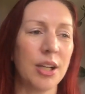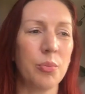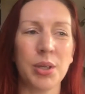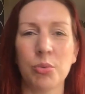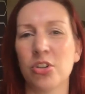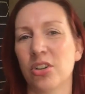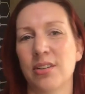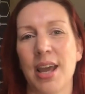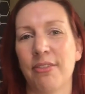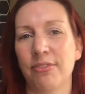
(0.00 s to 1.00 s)
and we would just
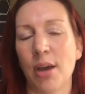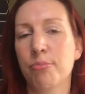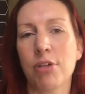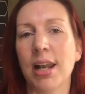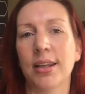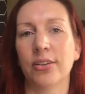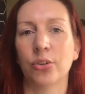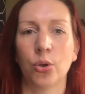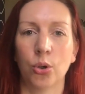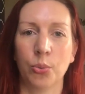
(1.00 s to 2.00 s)
have umbrellas
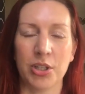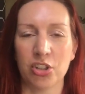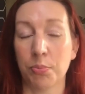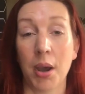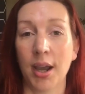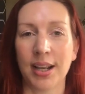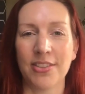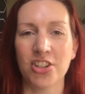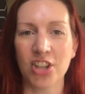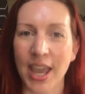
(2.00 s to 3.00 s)
or we'd just park in
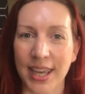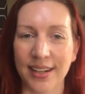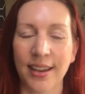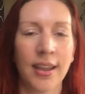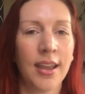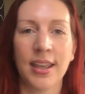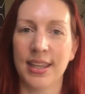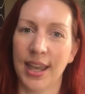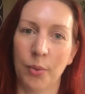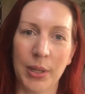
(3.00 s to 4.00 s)
the shade.
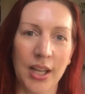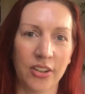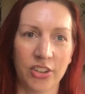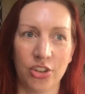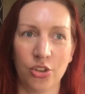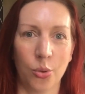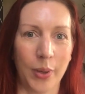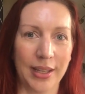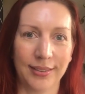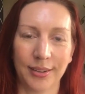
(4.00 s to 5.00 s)
Yeah, we lasted 2
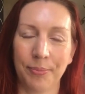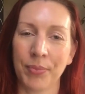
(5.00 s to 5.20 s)
weeks.